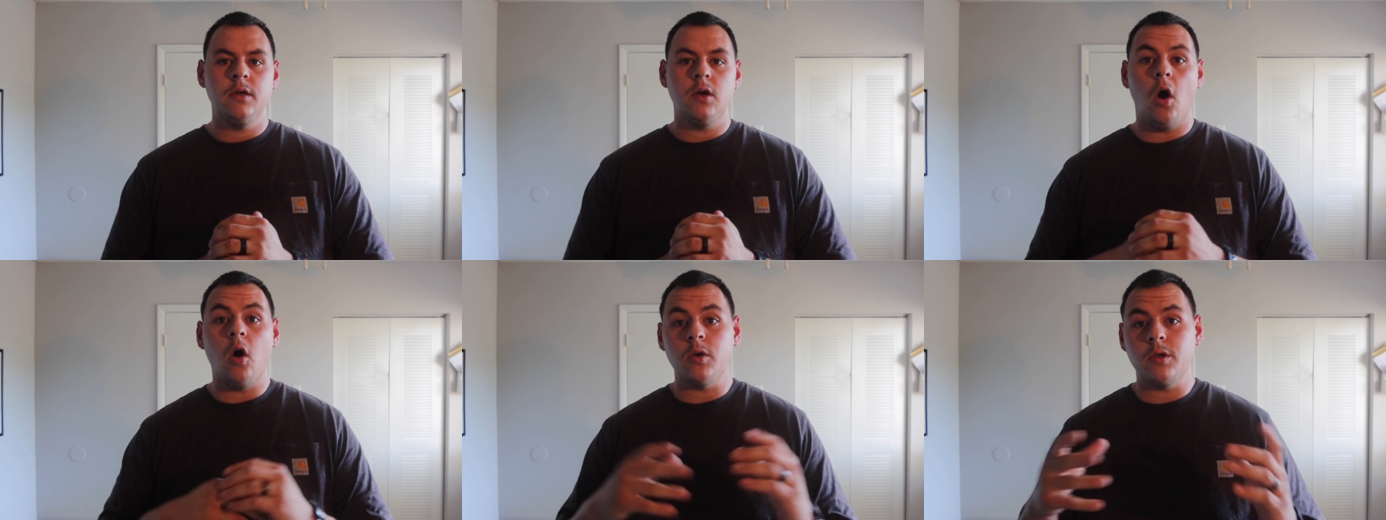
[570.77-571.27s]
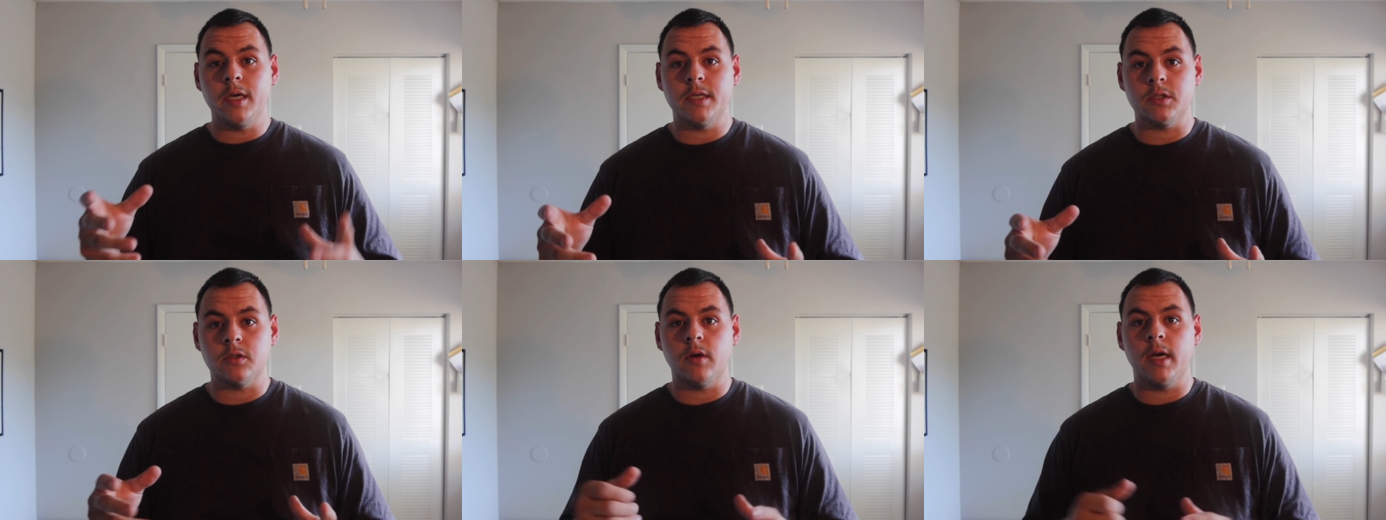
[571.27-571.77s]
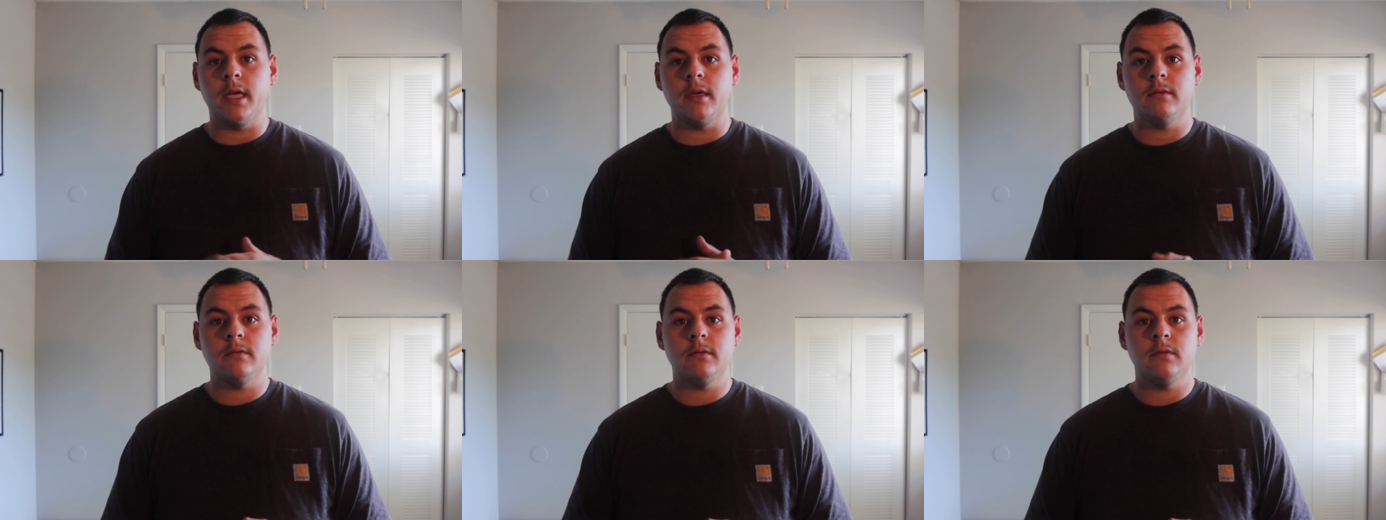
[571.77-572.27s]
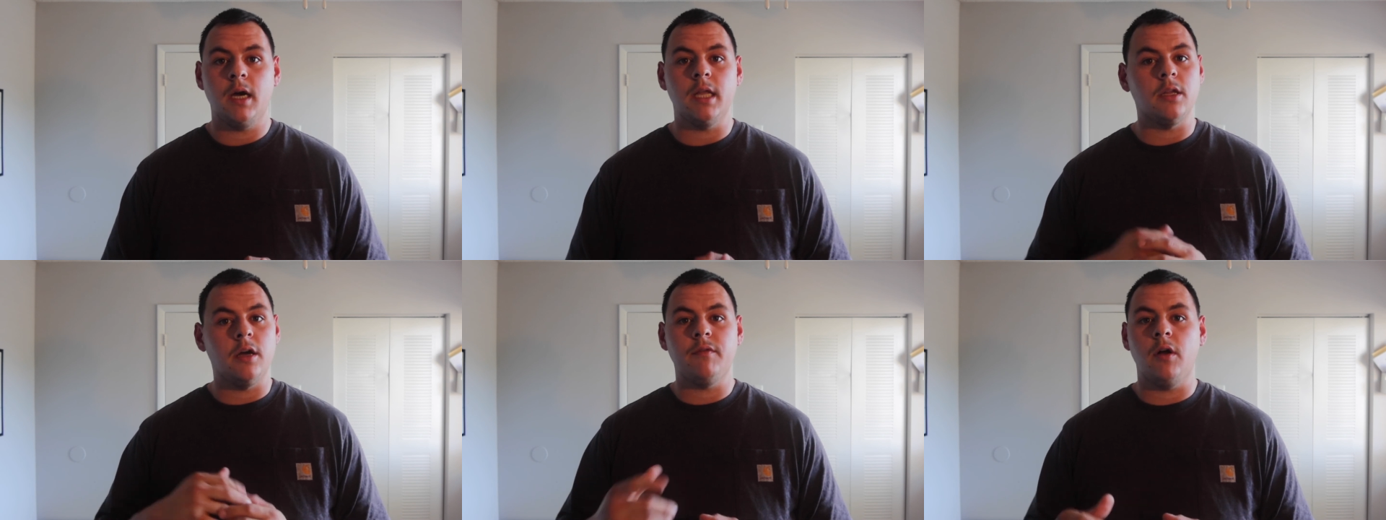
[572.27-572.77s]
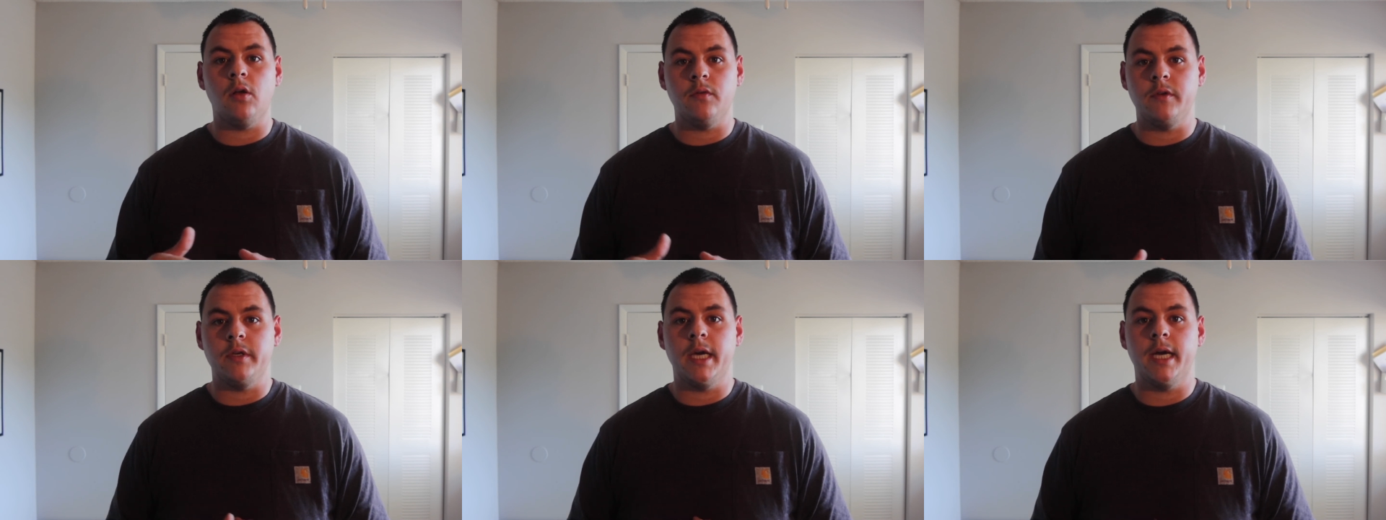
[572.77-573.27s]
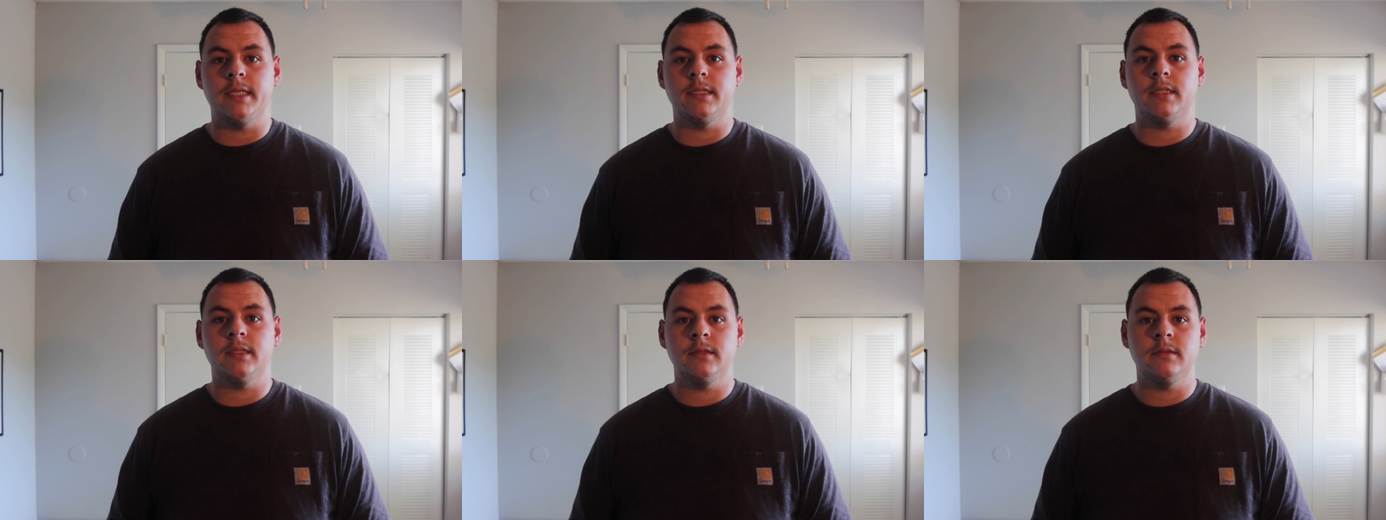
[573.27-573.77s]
all you guys are great. I love all of you guys.